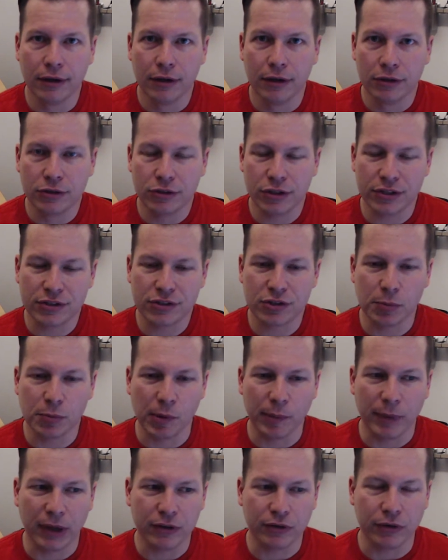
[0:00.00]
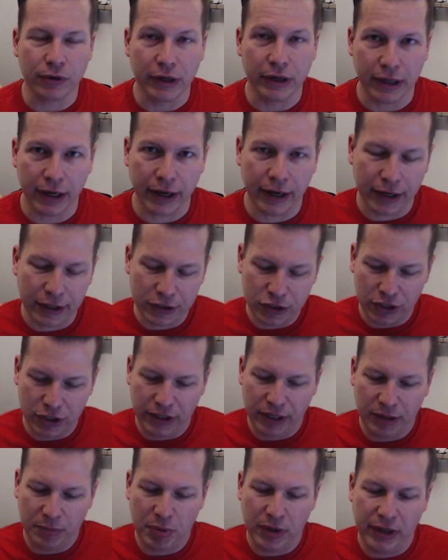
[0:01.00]
just Super Metroid. I
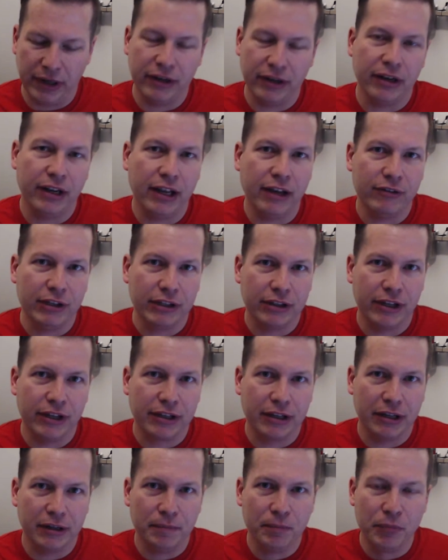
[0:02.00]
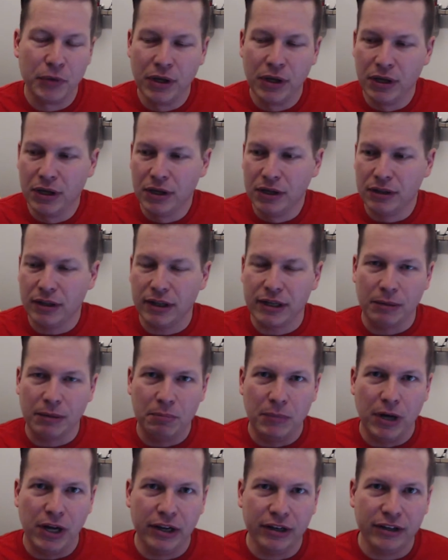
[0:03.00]
actually had planned on having like a
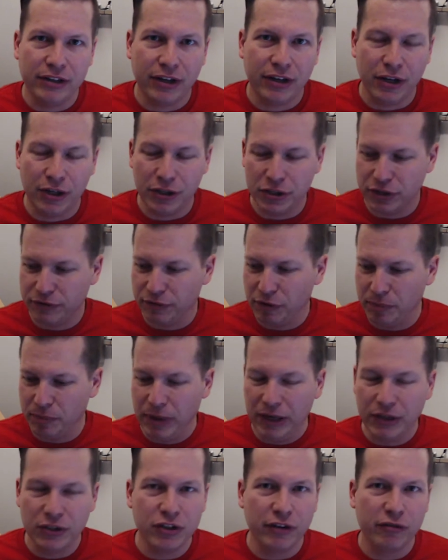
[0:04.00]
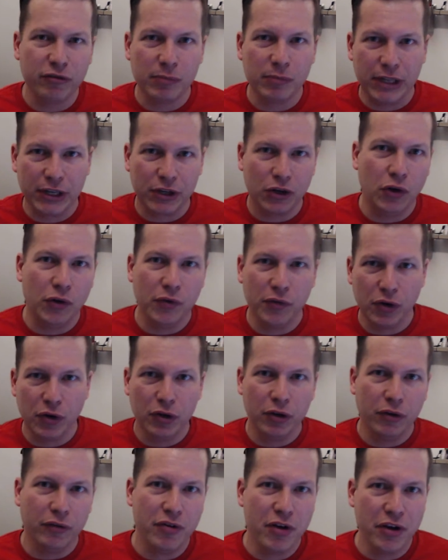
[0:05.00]
montage of a bunch of them like over
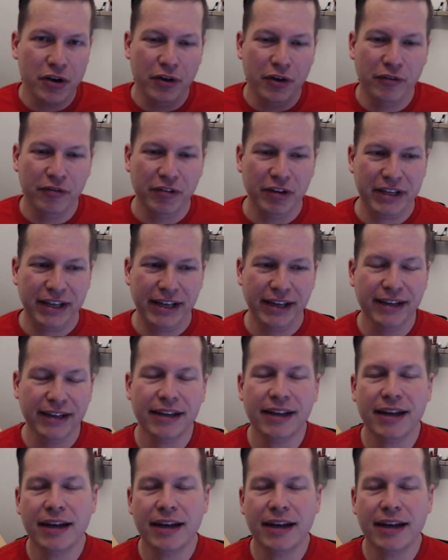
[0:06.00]
and over and over again.